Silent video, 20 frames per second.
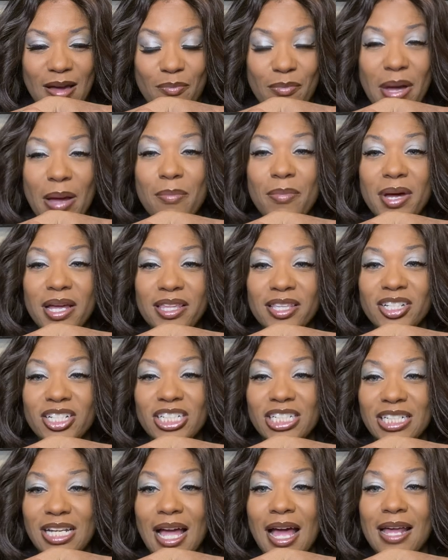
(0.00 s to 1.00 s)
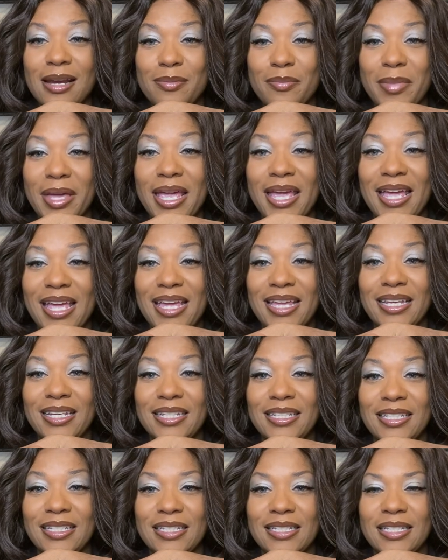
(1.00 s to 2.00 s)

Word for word: My mother shot a man